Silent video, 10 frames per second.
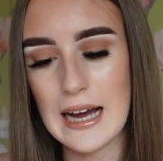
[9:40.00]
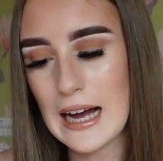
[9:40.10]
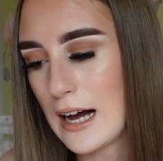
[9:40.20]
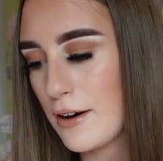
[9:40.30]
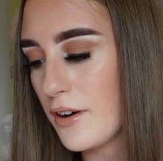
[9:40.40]

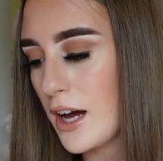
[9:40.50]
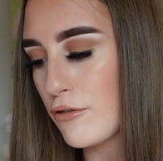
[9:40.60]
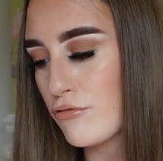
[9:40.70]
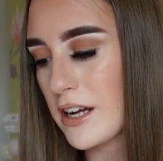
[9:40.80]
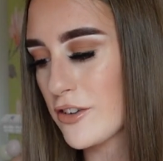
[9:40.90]
have
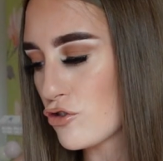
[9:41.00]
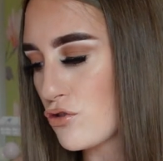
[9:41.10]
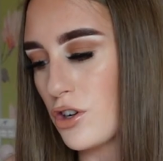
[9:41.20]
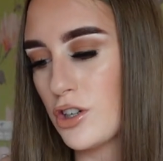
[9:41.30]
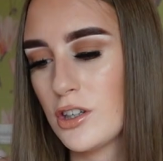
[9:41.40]
a
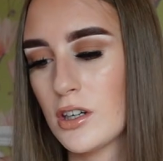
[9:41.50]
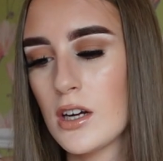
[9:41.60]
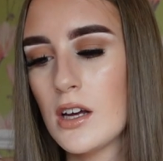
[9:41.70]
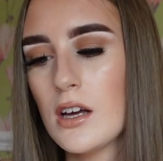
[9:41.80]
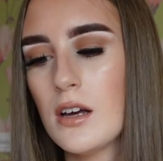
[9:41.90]
retro
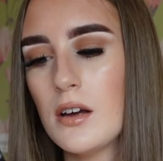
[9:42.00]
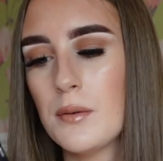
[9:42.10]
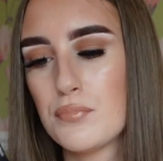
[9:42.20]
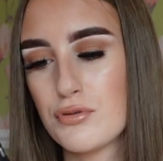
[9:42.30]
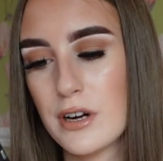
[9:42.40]

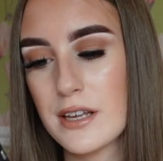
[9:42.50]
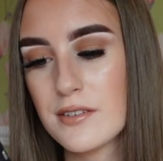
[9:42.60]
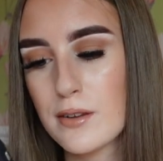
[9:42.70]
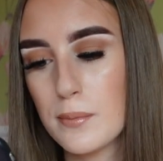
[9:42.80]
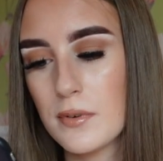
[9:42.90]

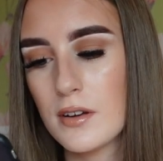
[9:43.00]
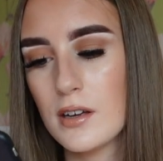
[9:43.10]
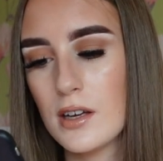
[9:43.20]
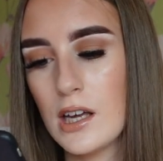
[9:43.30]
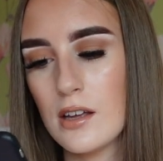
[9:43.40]
print
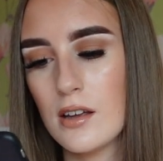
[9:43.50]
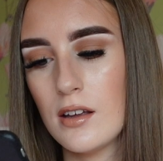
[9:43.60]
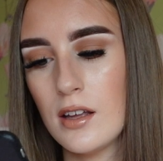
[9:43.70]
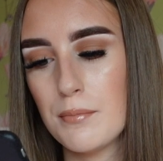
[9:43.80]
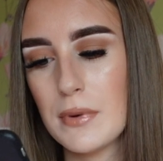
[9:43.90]

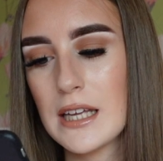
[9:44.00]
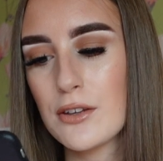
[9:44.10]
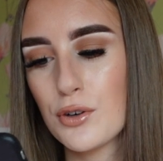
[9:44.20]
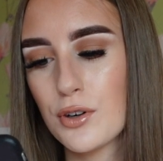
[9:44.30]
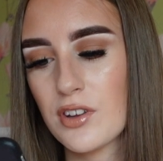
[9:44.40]
mini
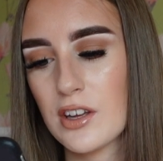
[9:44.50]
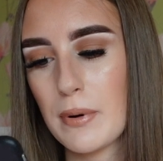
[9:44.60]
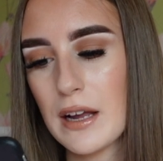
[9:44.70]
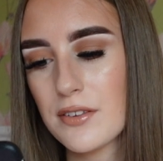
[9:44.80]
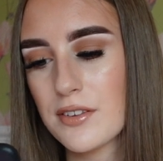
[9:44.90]
knotted
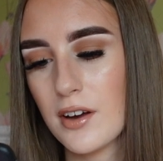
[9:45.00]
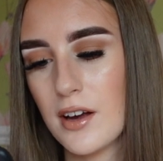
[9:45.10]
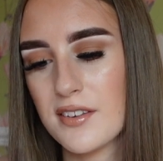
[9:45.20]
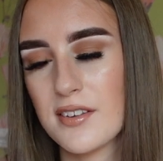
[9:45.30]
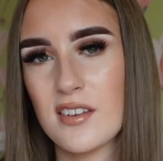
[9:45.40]
pants
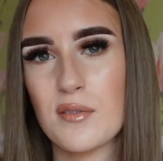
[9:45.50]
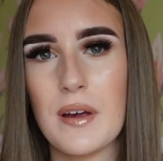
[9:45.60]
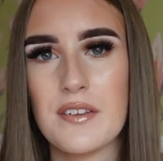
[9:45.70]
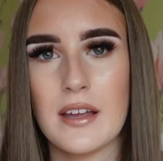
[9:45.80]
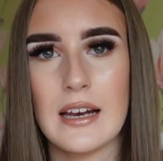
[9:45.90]
skirt. So this is
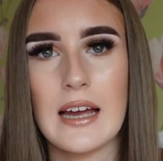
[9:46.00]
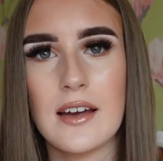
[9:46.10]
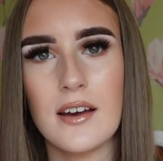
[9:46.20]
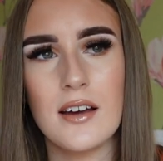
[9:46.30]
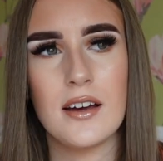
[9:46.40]
basically
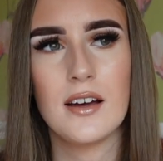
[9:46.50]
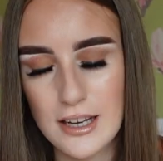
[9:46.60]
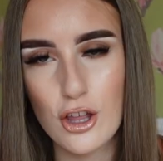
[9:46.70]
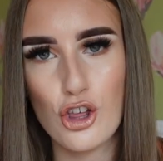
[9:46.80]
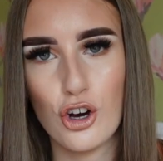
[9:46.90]
like a
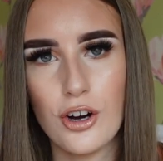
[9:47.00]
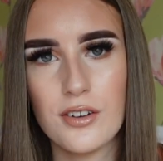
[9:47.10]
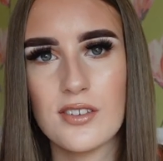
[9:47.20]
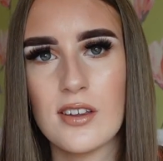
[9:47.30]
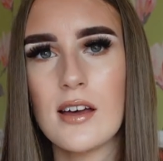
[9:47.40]
pleated
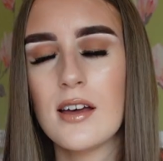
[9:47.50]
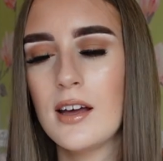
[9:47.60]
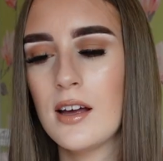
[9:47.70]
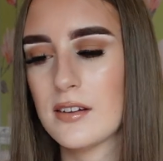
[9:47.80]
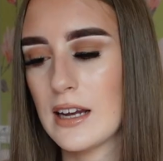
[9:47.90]
shorts
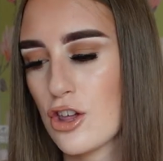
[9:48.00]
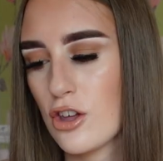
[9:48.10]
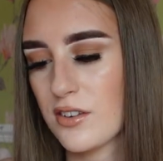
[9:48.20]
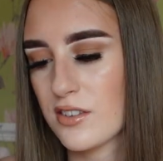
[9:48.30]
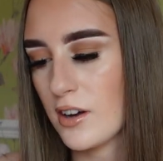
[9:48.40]
slash
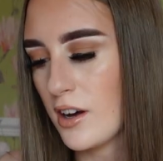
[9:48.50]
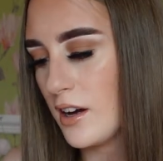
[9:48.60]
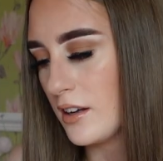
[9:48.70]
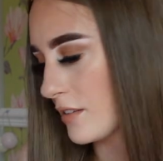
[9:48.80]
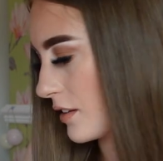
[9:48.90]
a
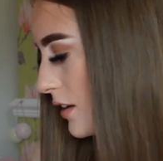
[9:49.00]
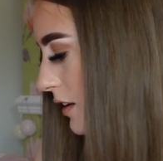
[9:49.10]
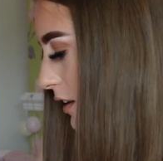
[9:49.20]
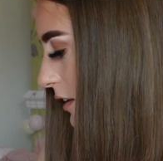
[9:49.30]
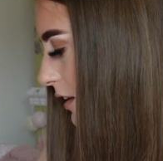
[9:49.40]
skirt, and
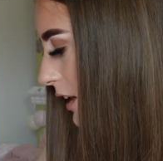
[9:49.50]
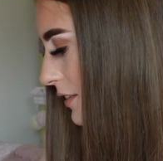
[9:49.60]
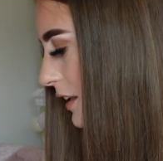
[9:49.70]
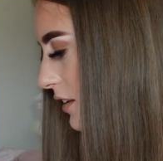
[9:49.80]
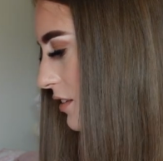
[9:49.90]

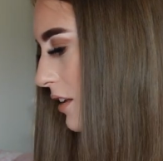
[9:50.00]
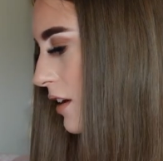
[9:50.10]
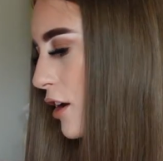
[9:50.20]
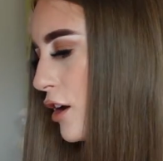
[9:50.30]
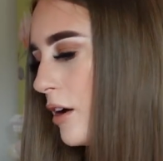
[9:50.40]
this
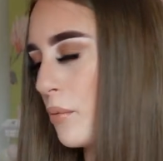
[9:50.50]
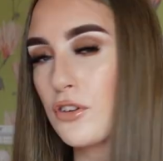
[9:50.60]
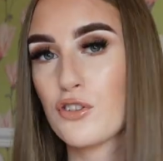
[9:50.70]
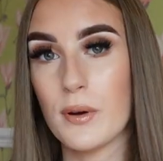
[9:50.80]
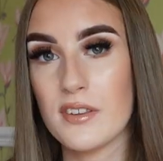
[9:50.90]

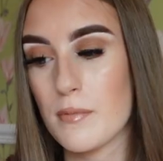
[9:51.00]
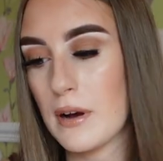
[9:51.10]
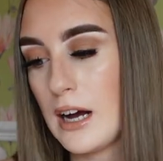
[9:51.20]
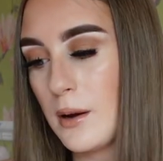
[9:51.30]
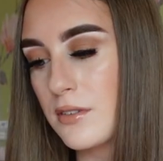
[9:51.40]
was
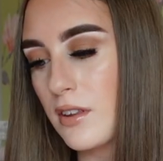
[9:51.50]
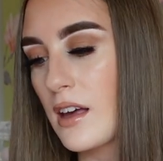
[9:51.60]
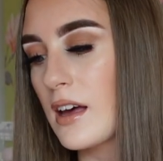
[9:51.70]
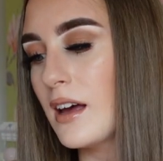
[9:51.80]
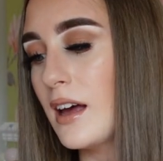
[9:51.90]
£20
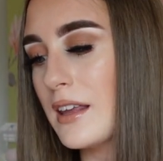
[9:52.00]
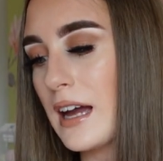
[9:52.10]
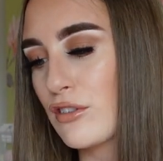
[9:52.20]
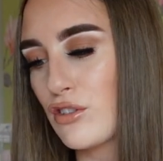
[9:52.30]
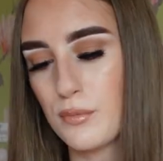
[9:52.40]
in
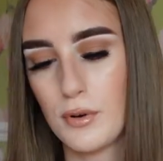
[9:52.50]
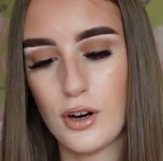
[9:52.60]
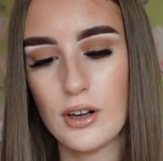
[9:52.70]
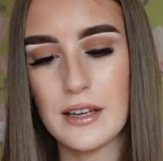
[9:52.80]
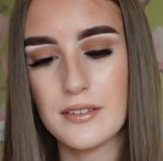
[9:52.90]
extra
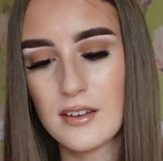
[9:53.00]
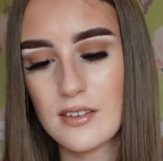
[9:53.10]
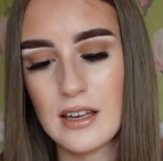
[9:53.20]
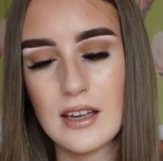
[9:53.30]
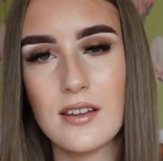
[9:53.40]
small, and this
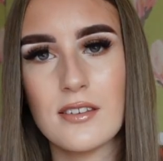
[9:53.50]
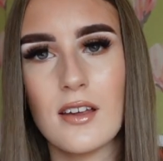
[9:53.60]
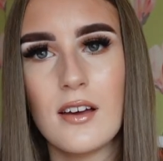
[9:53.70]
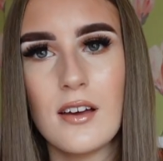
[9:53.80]
is